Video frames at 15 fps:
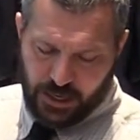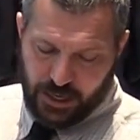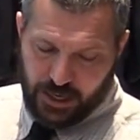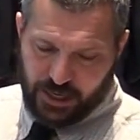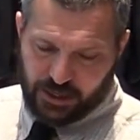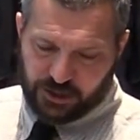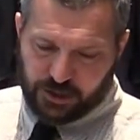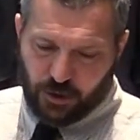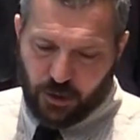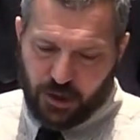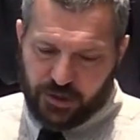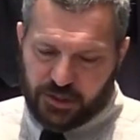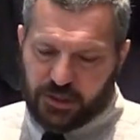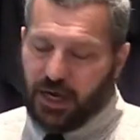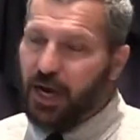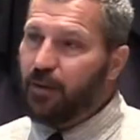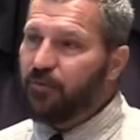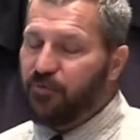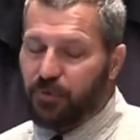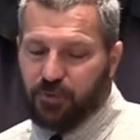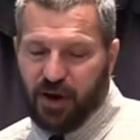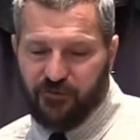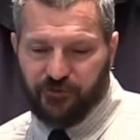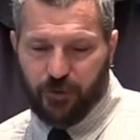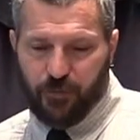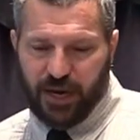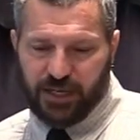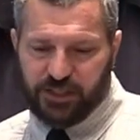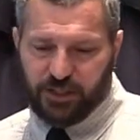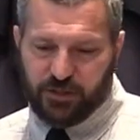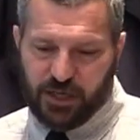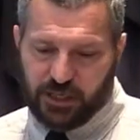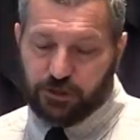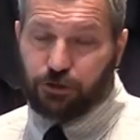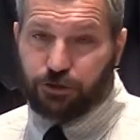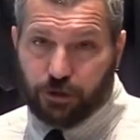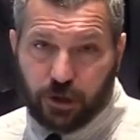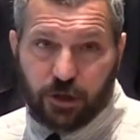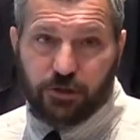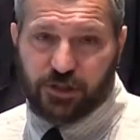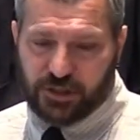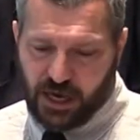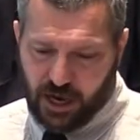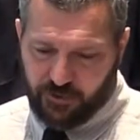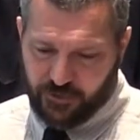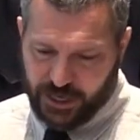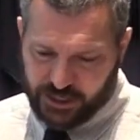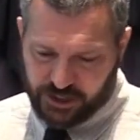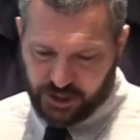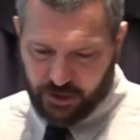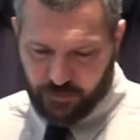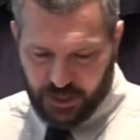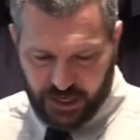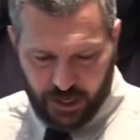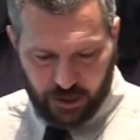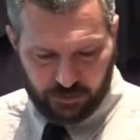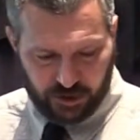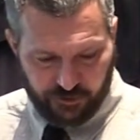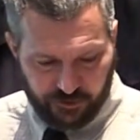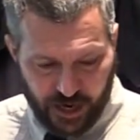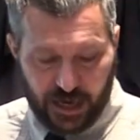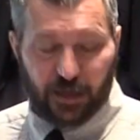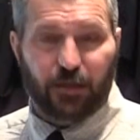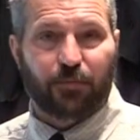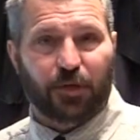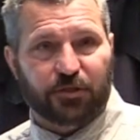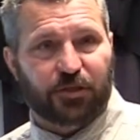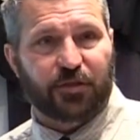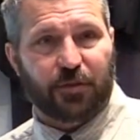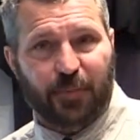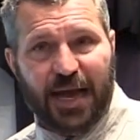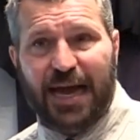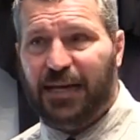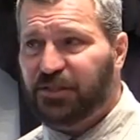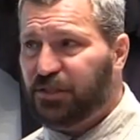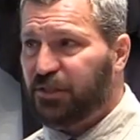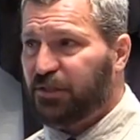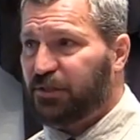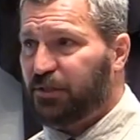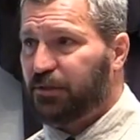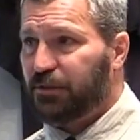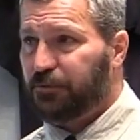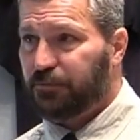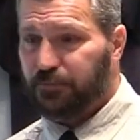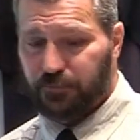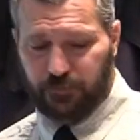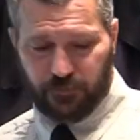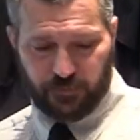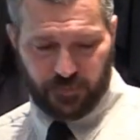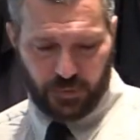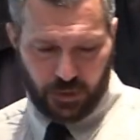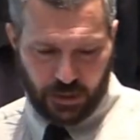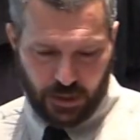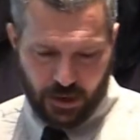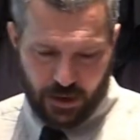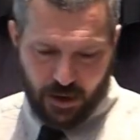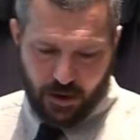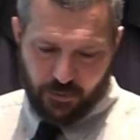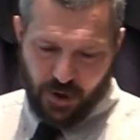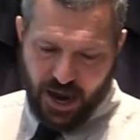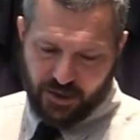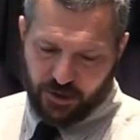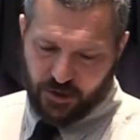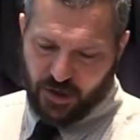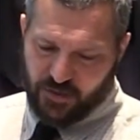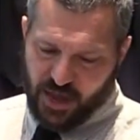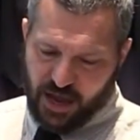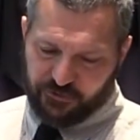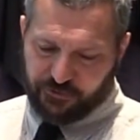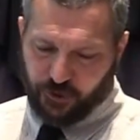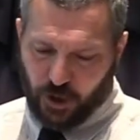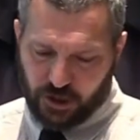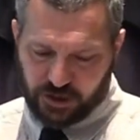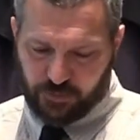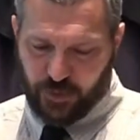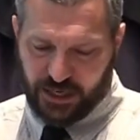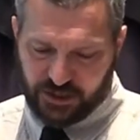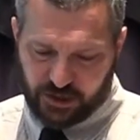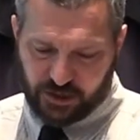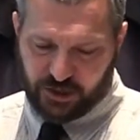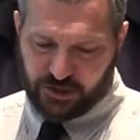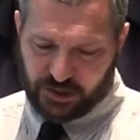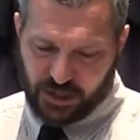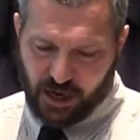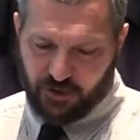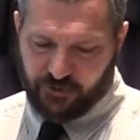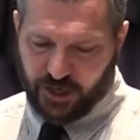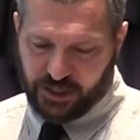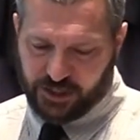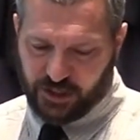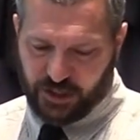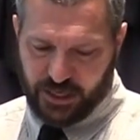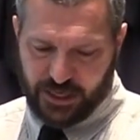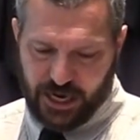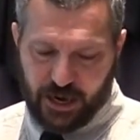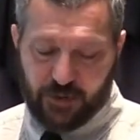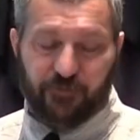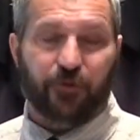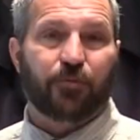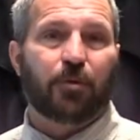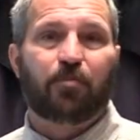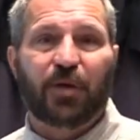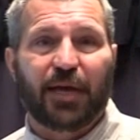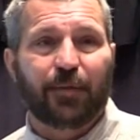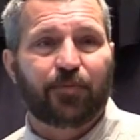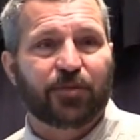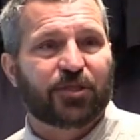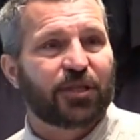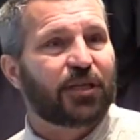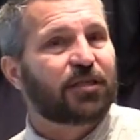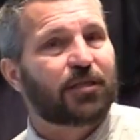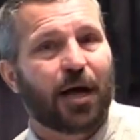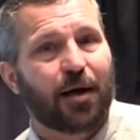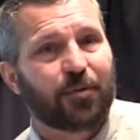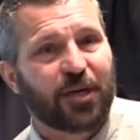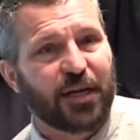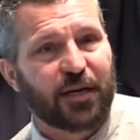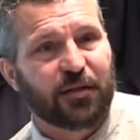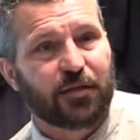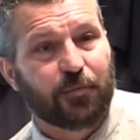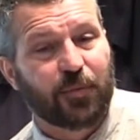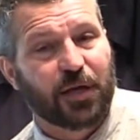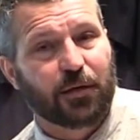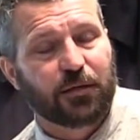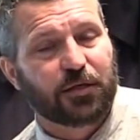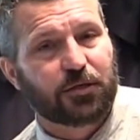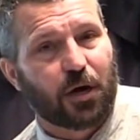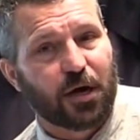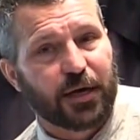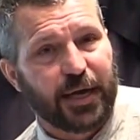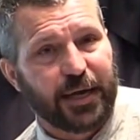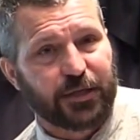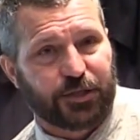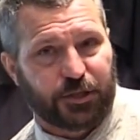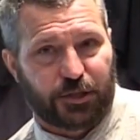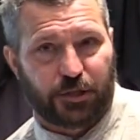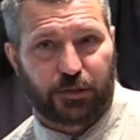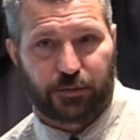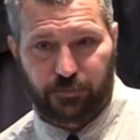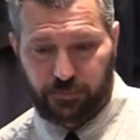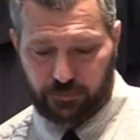It is during the time of the Reformation that true salvation becomes available to the masses, rather than that false message of salvation that came from the papacy and dominated the Middle and Dark Ages.